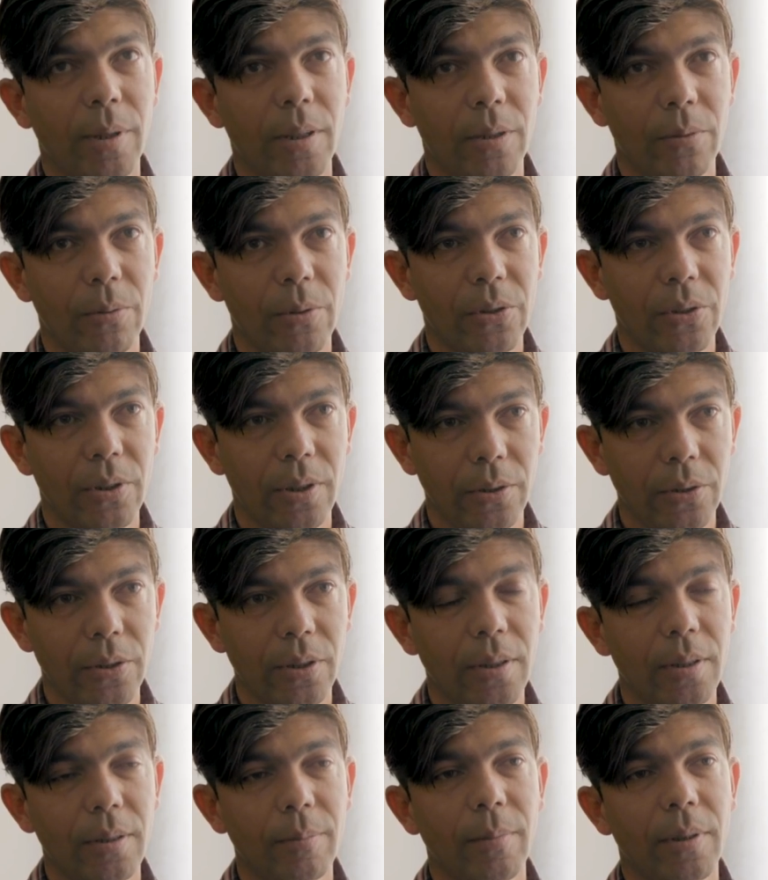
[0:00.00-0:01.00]
mother was
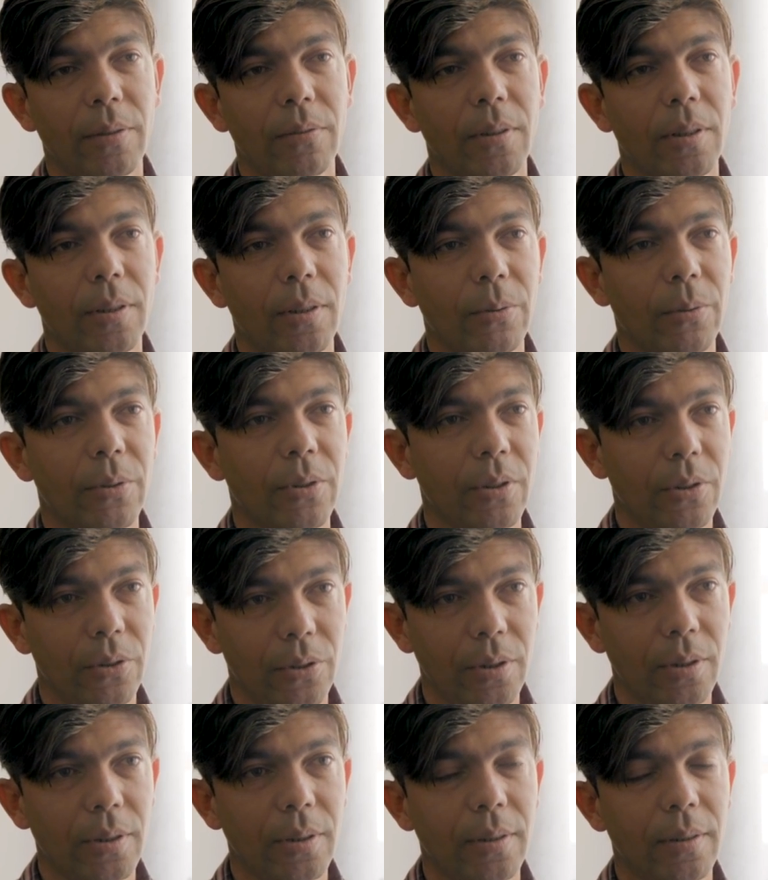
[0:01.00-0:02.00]
teacher, my father was
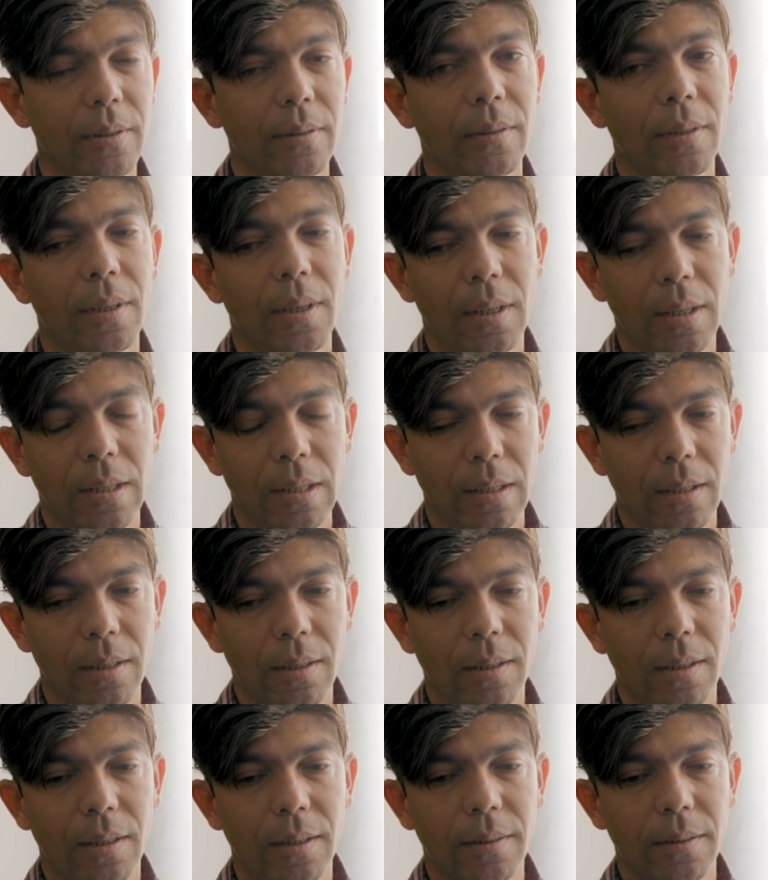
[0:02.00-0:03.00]
engineer,
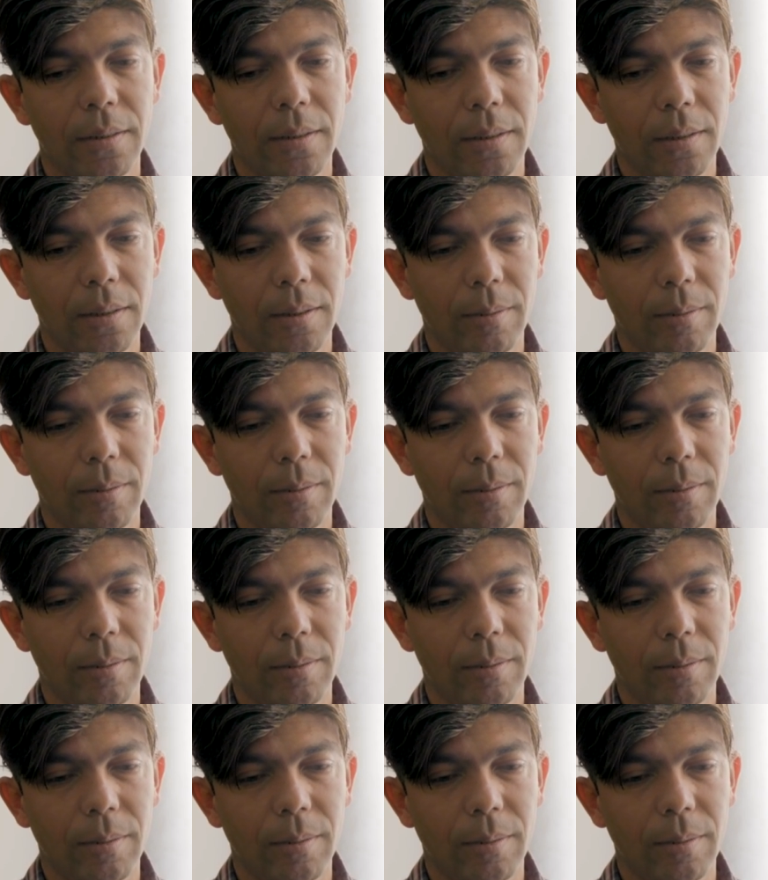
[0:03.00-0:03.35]
and